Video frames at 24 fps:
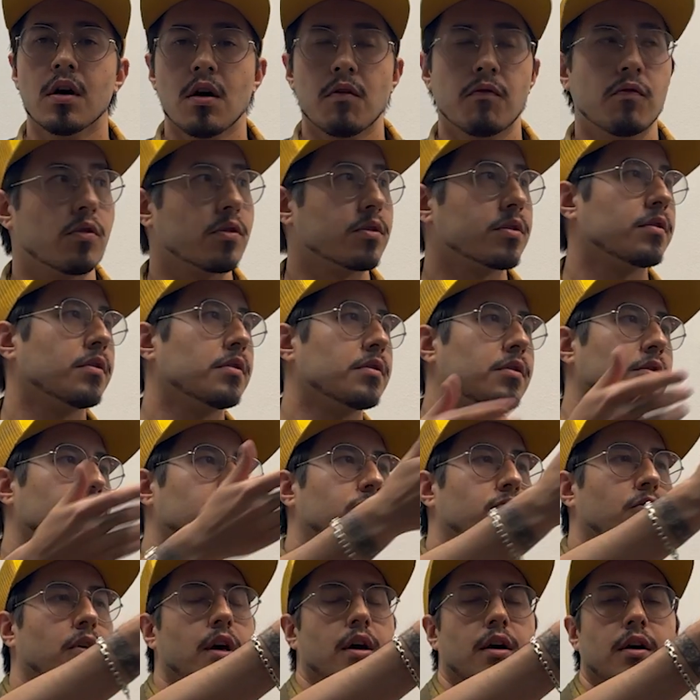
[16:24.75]
for instance the
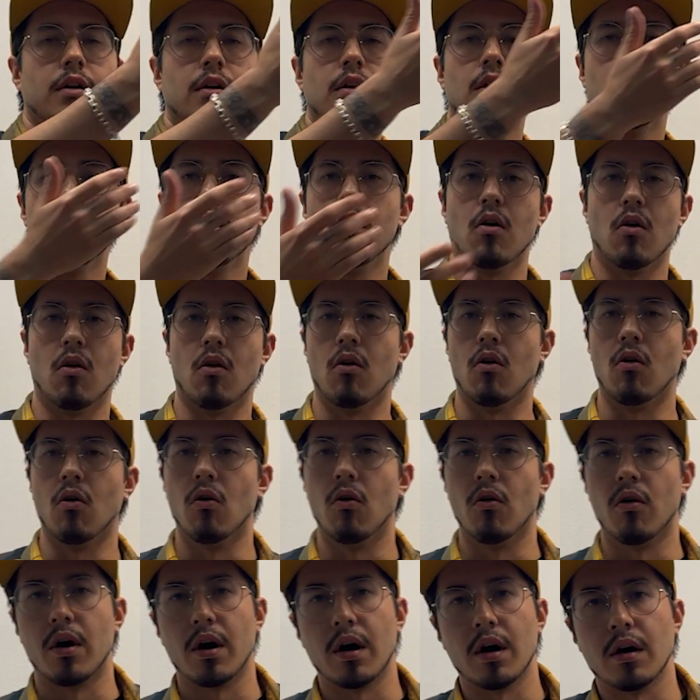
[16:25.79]
tray
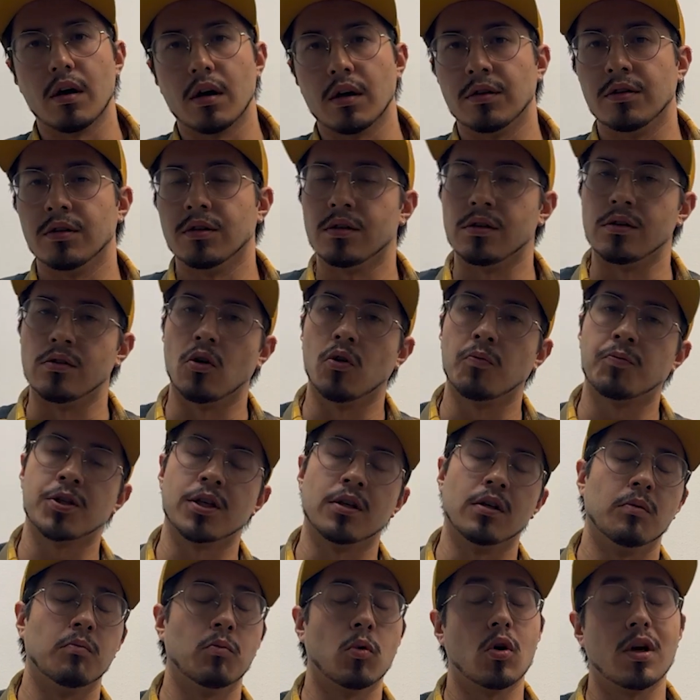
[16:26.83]
or the
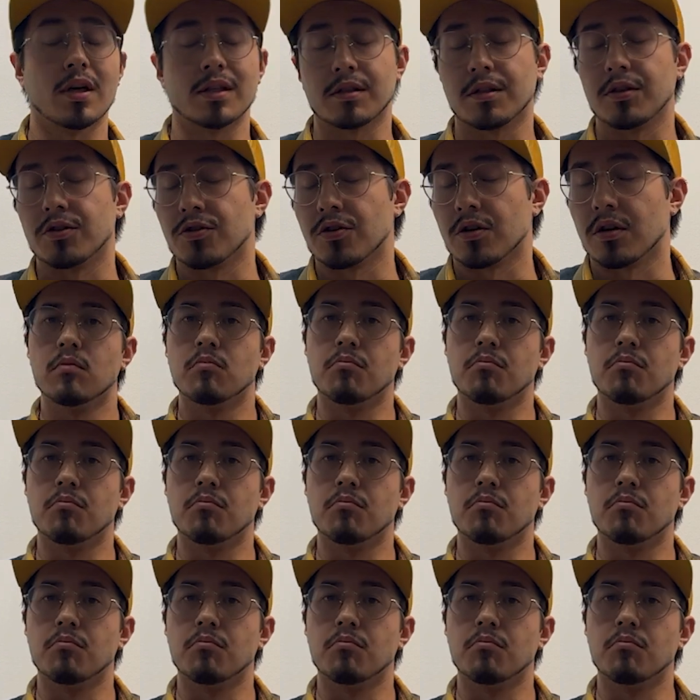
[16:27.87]
optional molar sketcher.